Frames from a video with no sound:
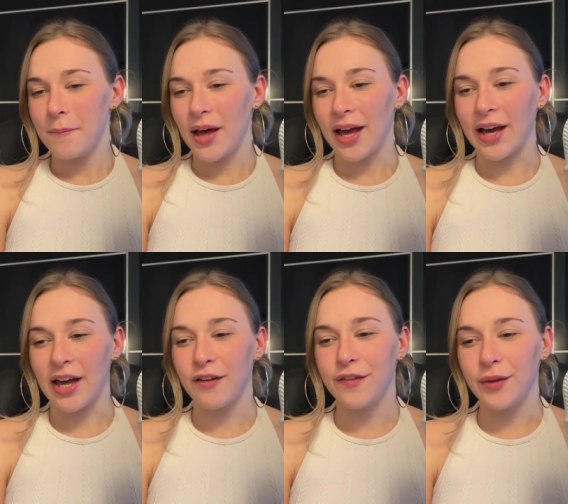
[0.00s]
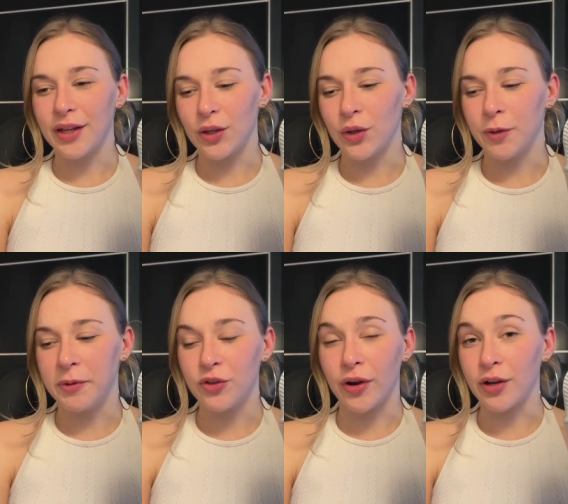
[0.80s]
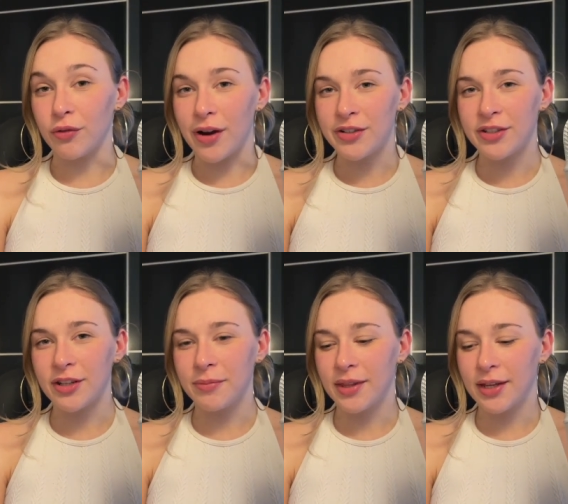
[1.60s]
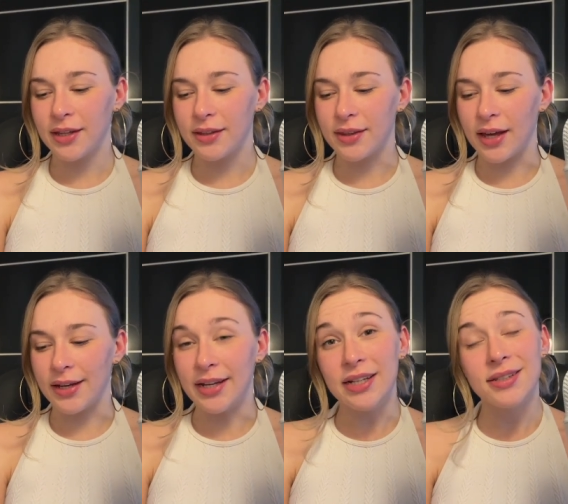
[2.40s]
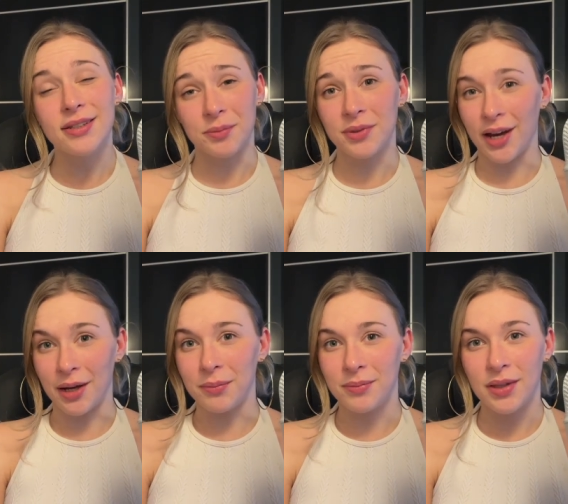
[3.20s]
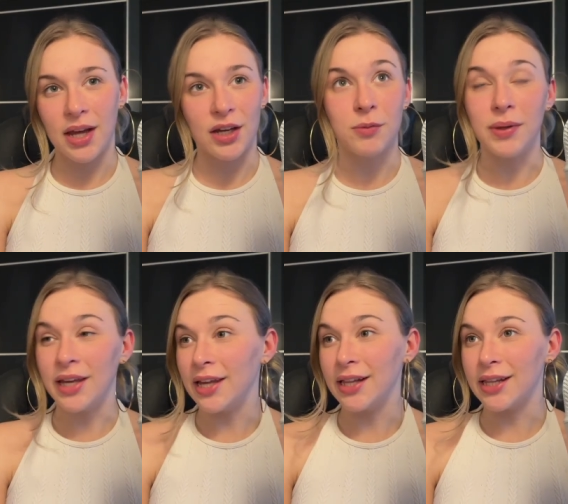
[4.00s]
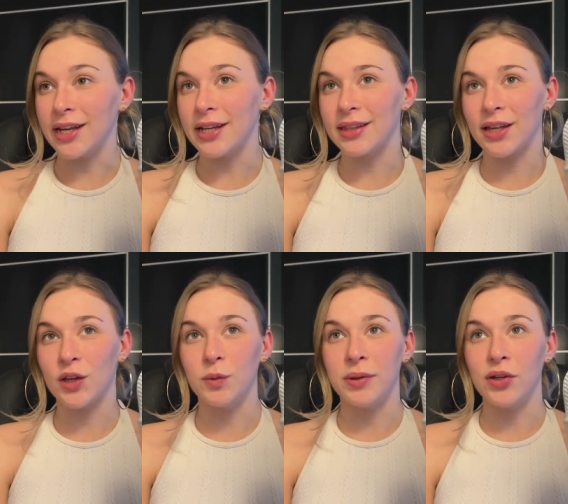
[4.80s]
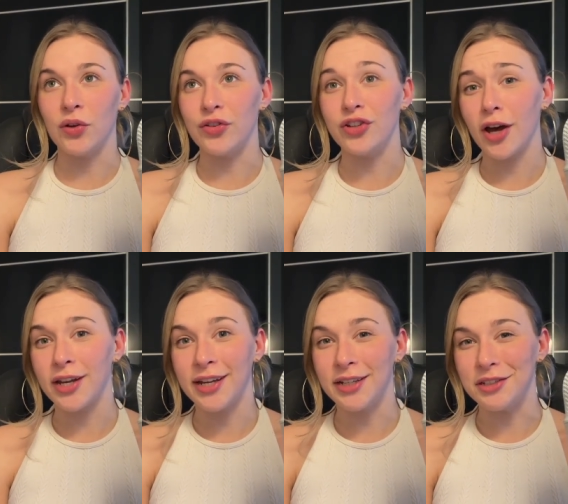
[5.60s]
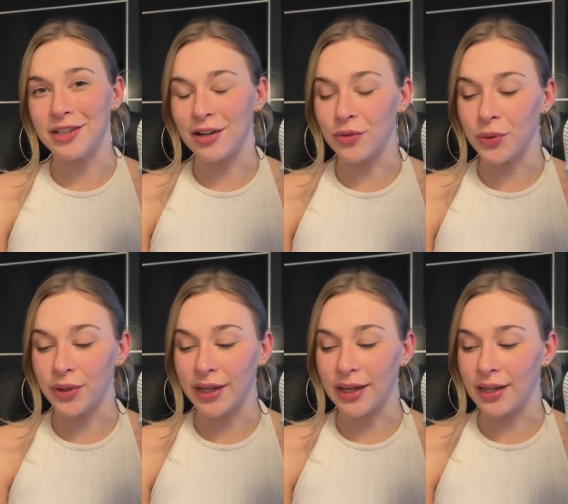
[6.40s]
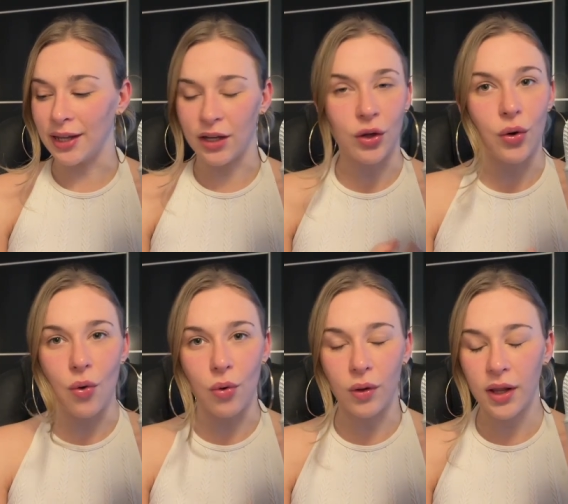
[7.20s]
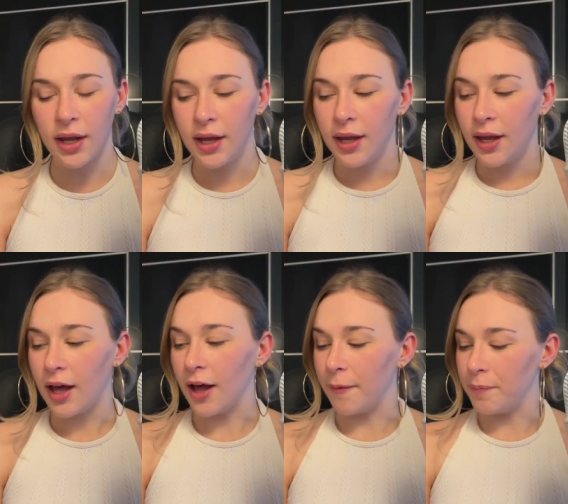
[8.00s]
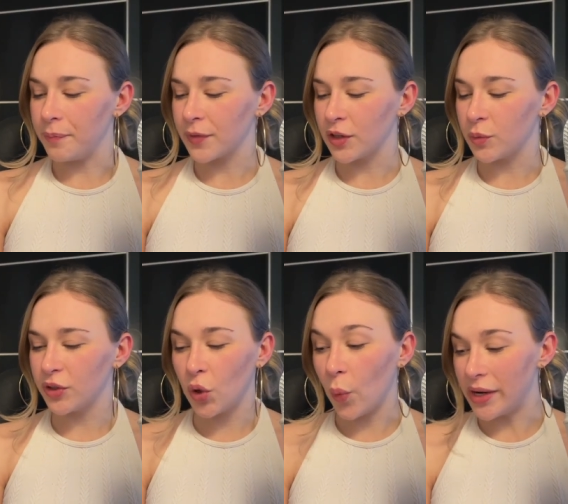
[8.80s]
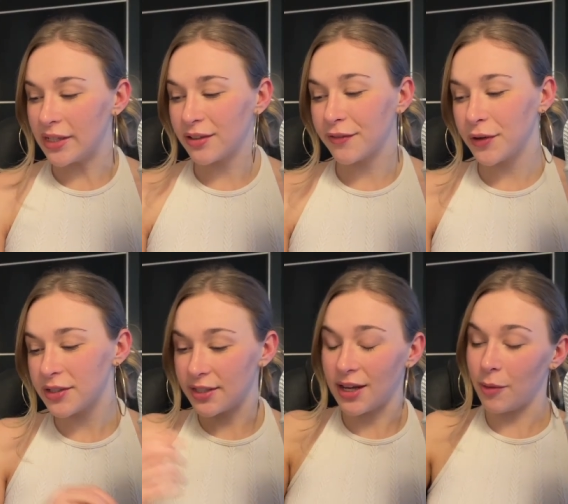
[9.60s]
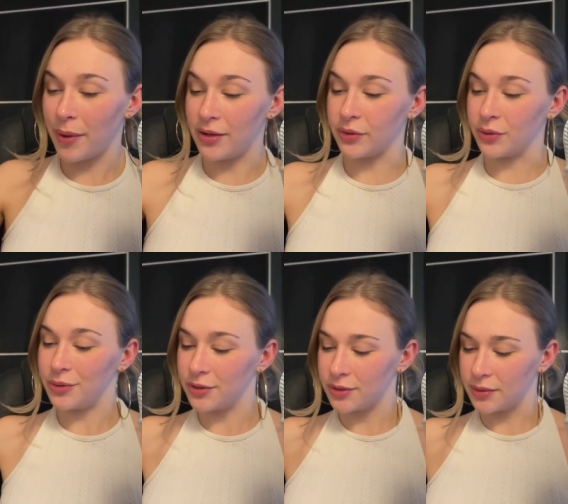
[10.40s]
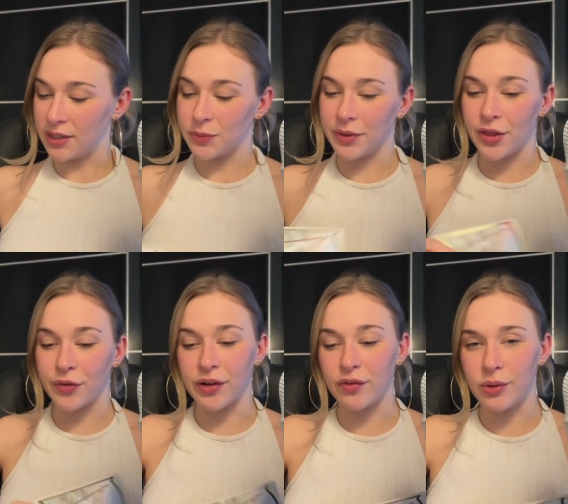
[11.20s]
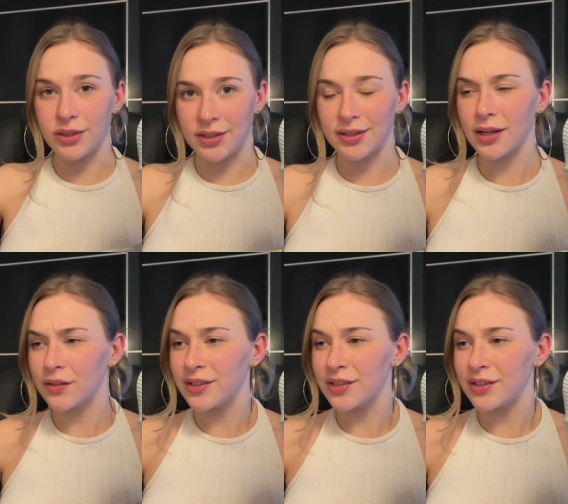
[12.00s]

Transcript: I kind of feel like you could be trying to rush something that needs some time. That could be healing, that could be your journey in general, okay, like a goal. Because um, what you're waiting for is a Ten of Pentacles, and that's what the Three of Wands is kind of